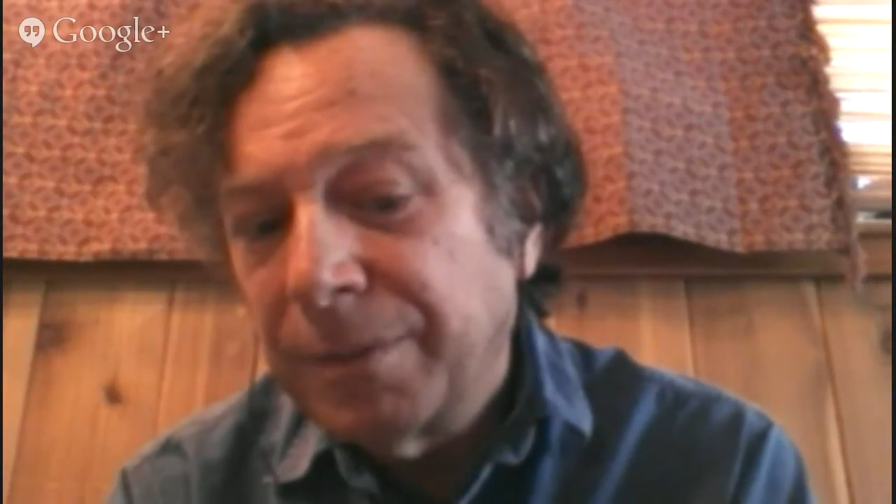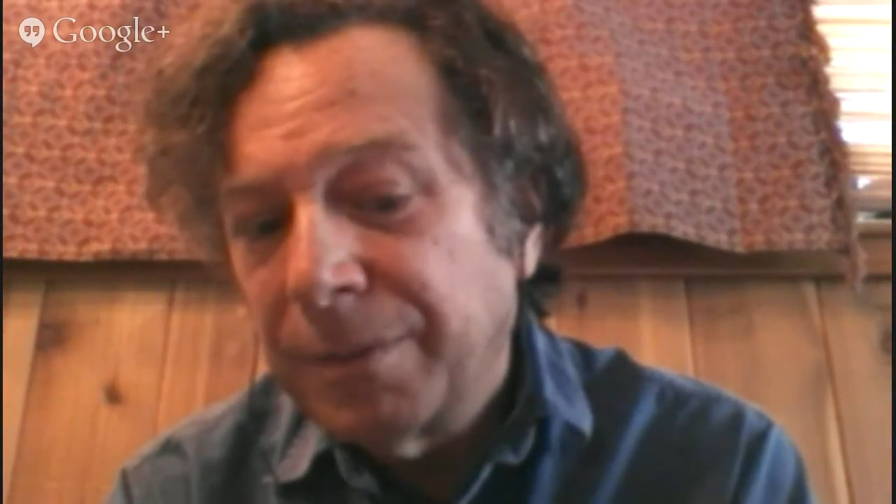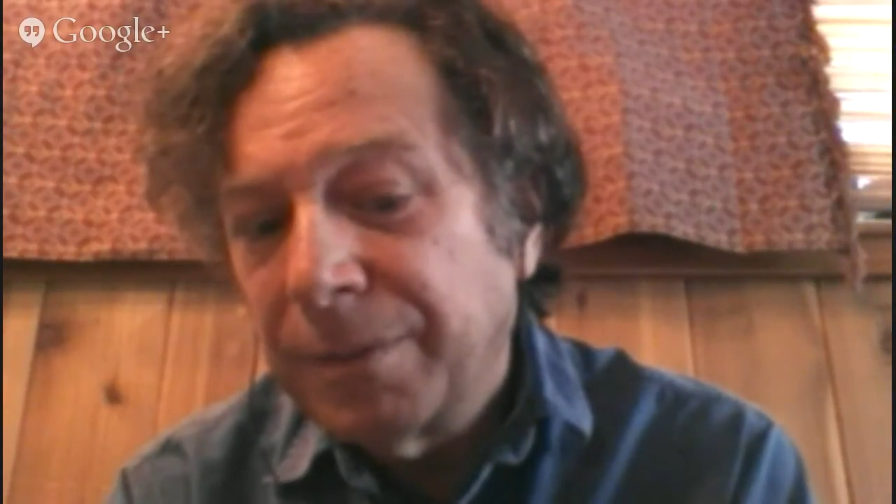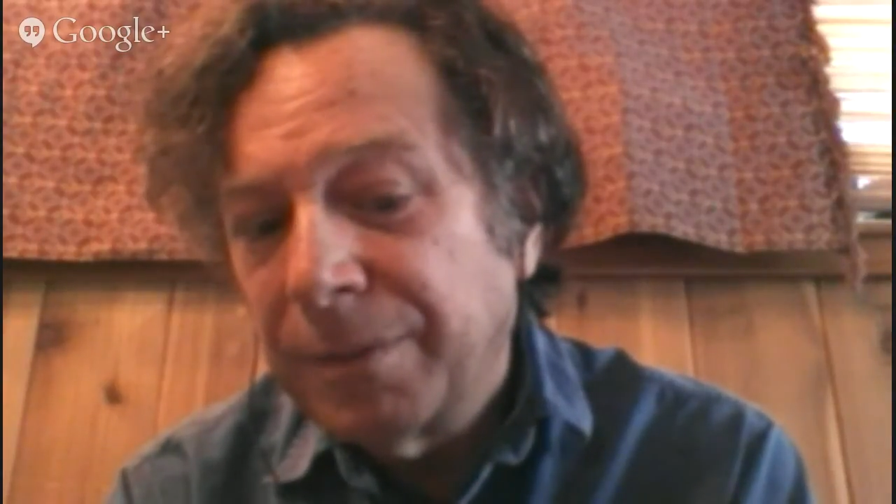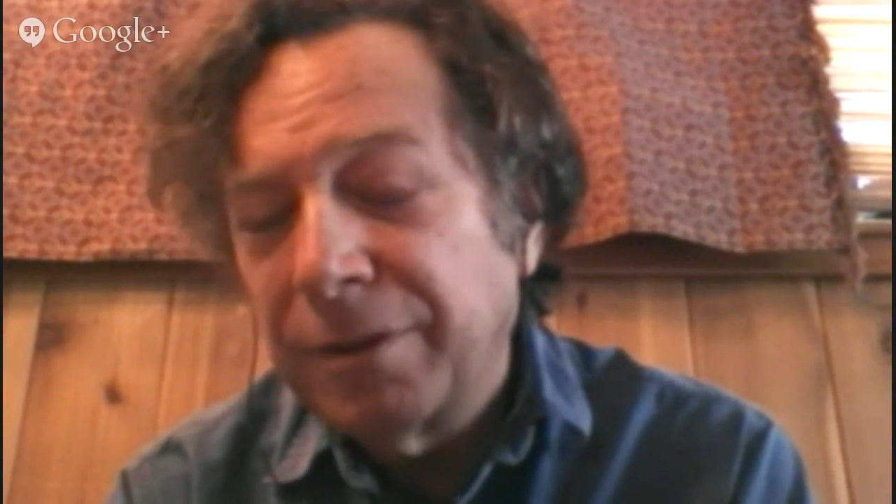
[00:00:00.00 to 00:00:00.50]

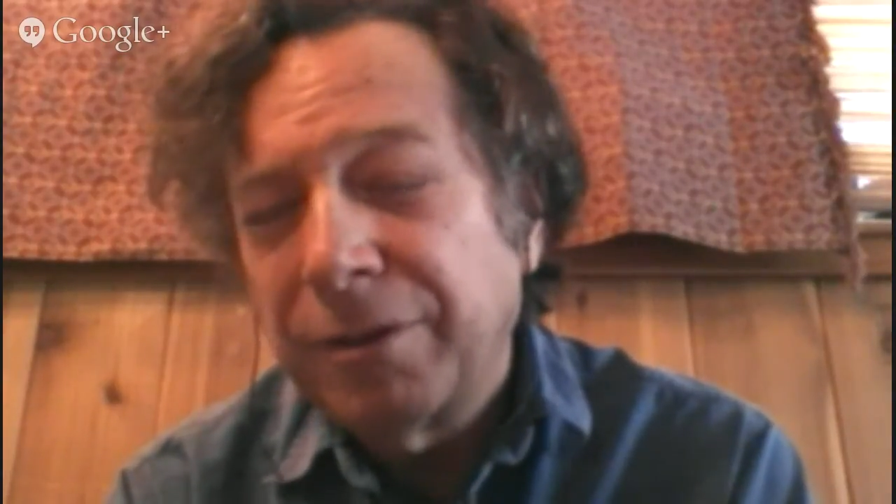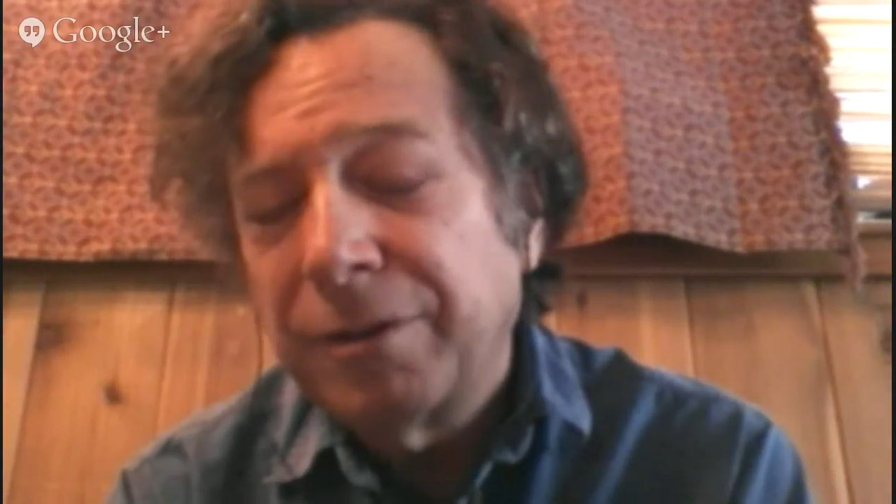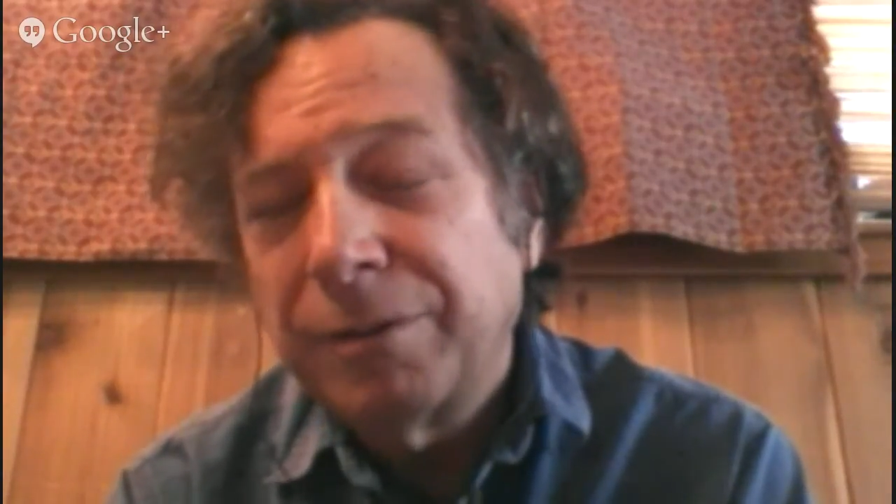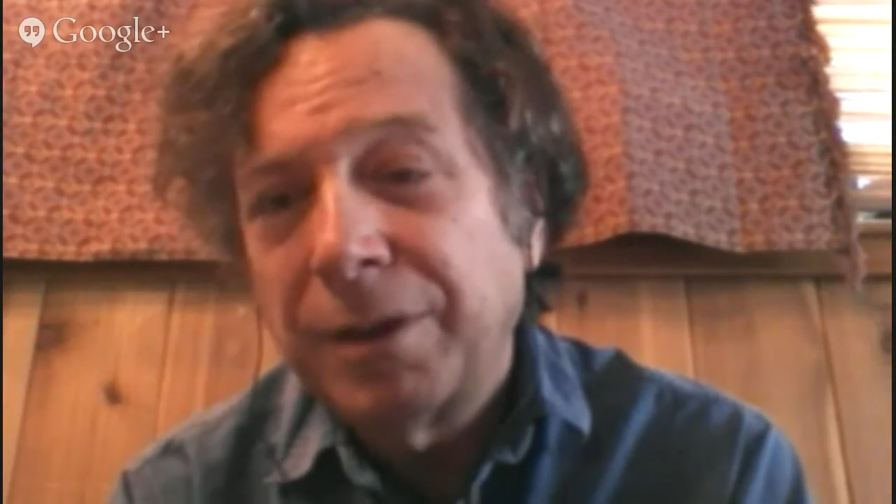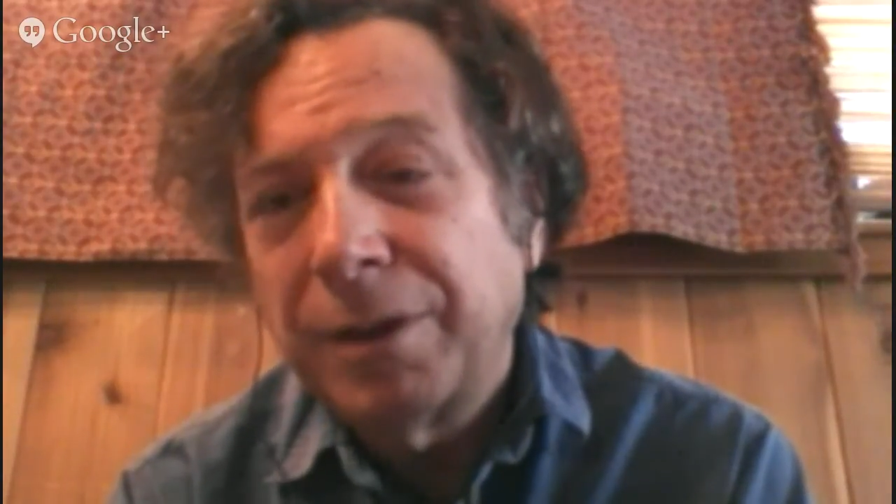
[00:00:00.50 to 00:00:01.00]
this is
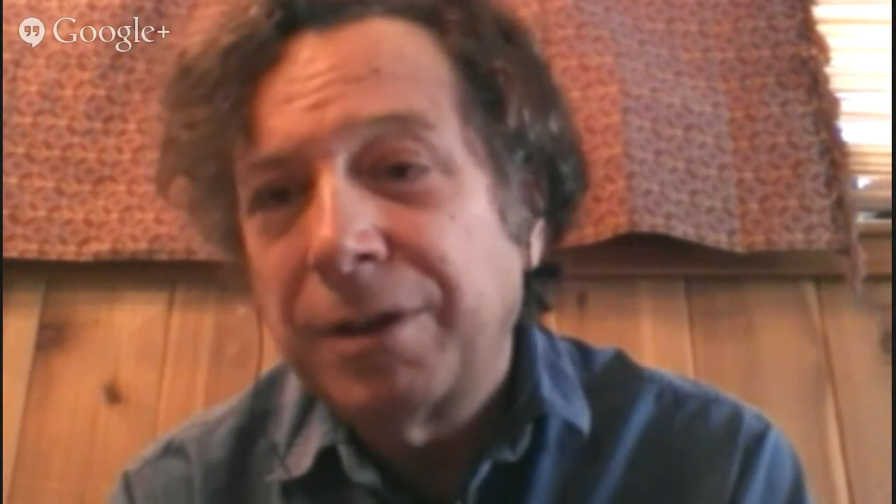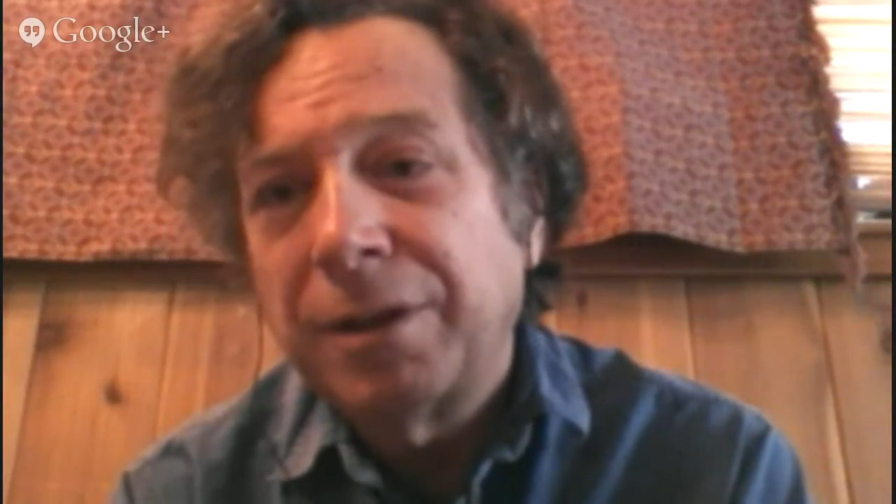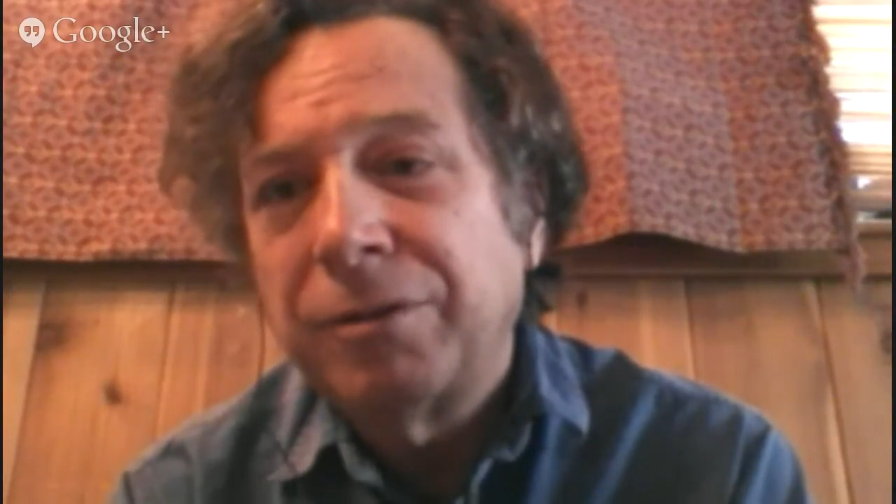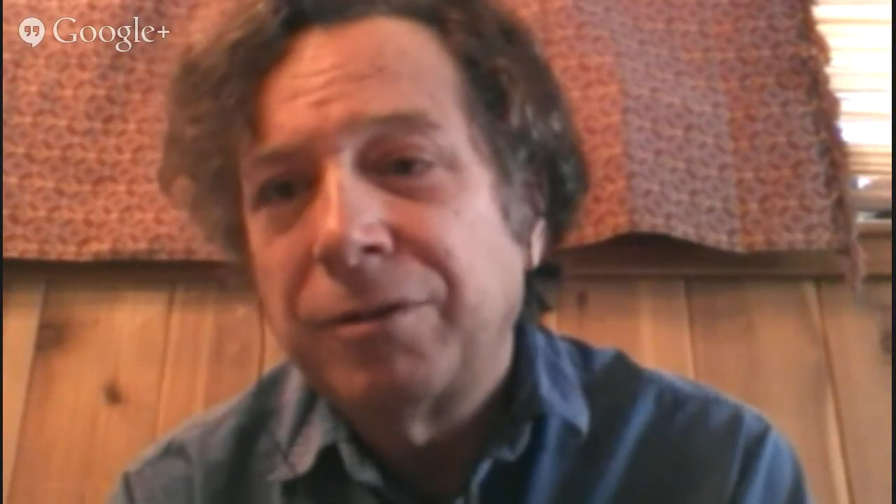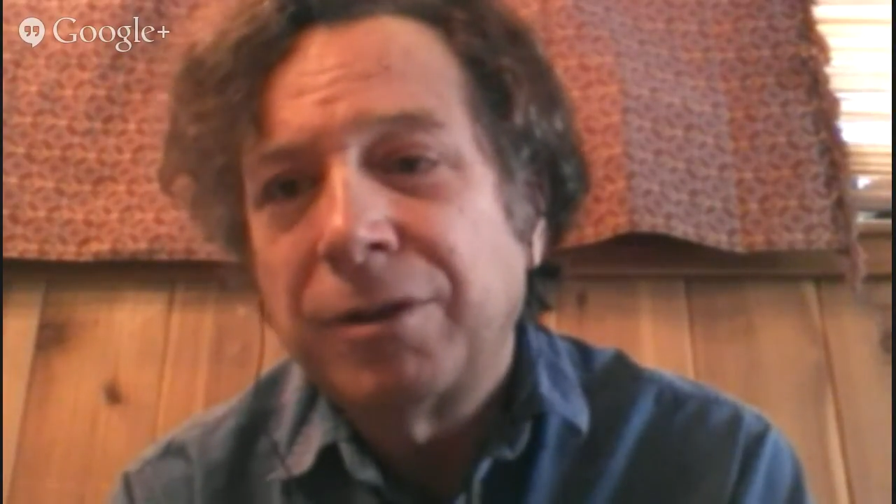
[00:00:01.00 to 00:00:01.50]
just a very kind,